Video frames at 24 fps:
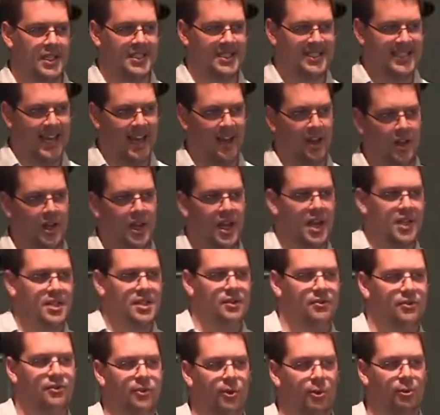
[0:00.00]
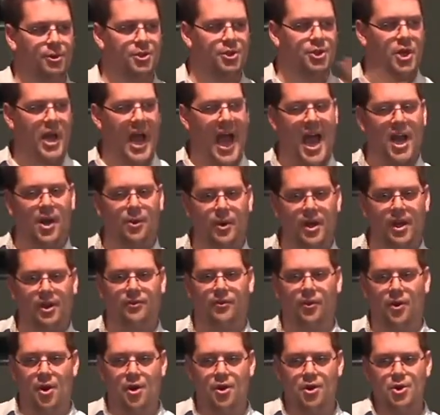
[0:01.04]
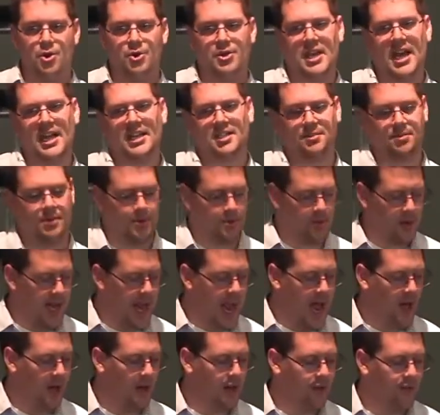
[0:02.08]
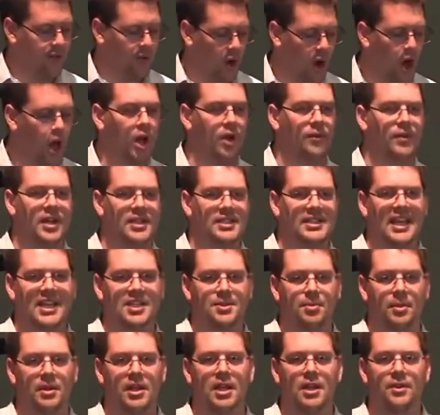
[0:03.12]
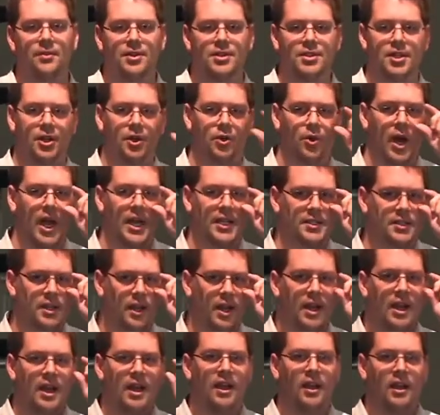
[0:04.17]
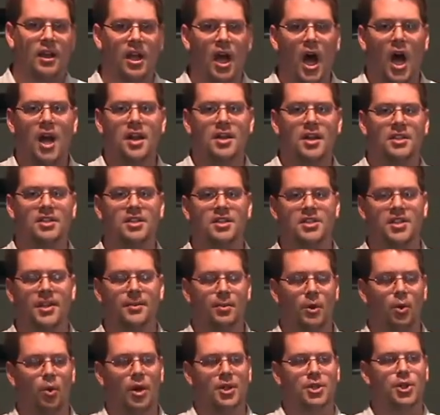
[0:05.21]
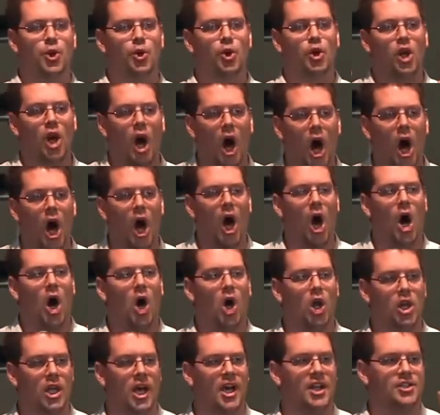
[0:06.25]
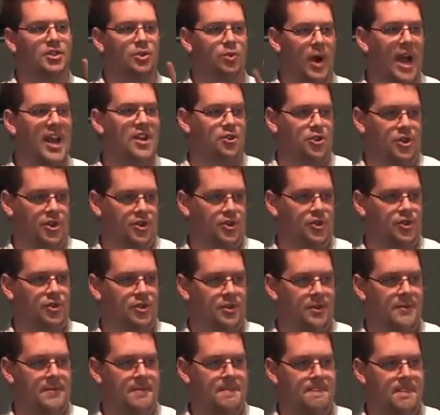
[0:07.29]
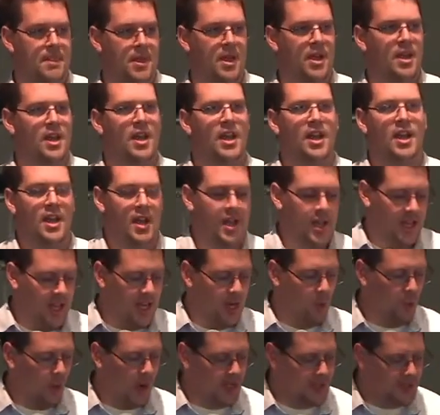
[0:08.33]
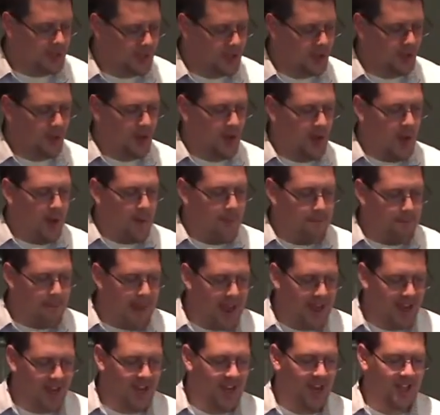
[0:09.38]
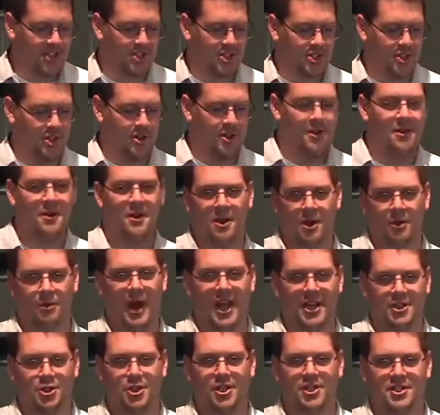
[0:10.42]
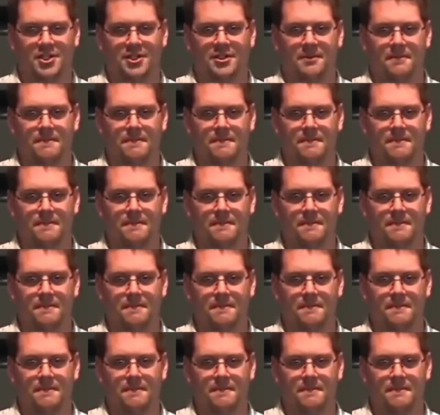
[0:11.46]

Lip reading: telling us and foreshadowing for a New Testament reality for all of us as believers in Christ. God doesn't simply want to call us righteous. He wants to make us righteous.